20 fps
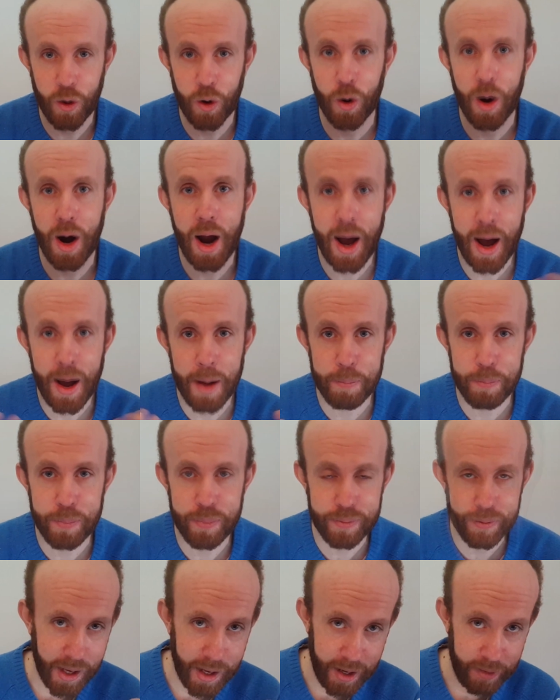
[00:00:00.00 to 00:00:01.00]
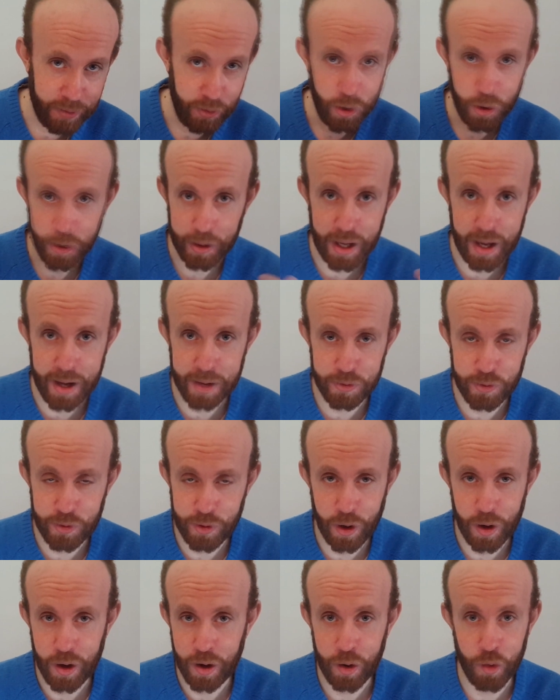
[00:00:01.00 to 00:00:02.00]
our app ever
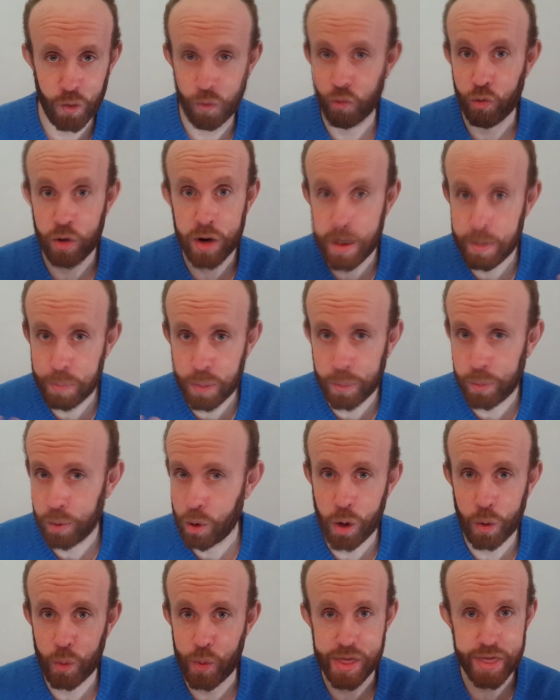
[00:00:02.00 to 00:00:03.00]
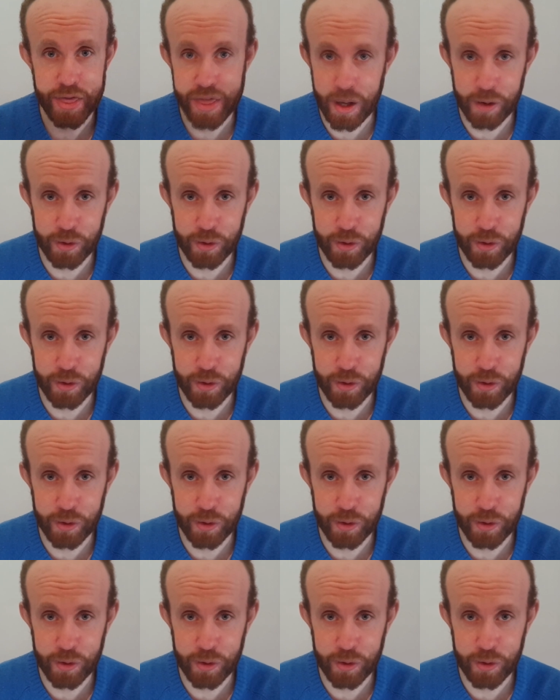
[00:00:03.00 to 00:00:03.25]
gets really popular with